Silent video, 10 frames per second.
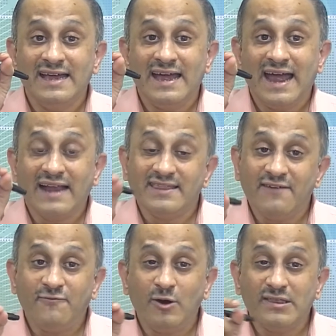and
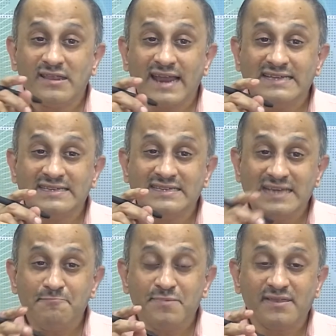therefore, it is like
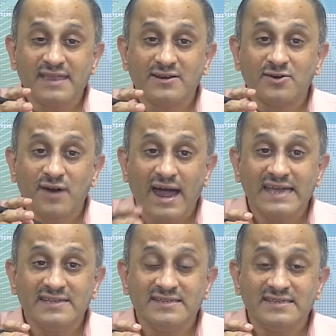steps that
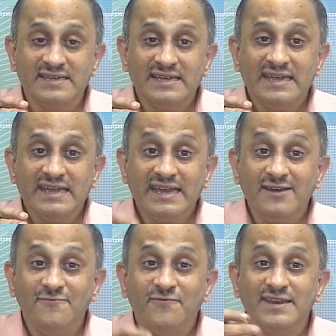rise
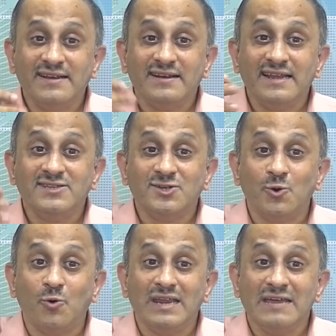infinitely
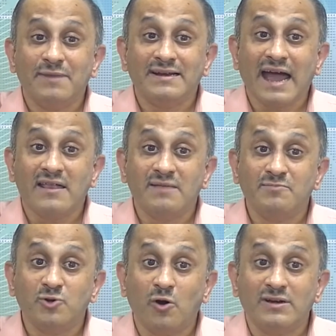slowly, but
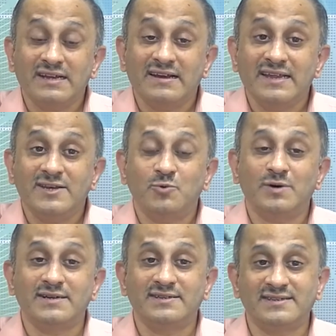asymptotically
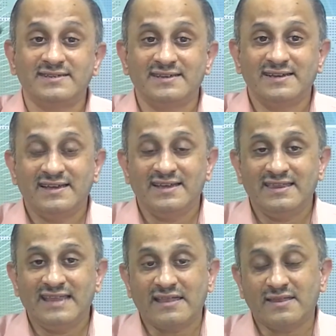towards
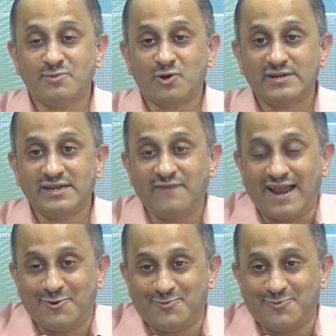the asymptotic value.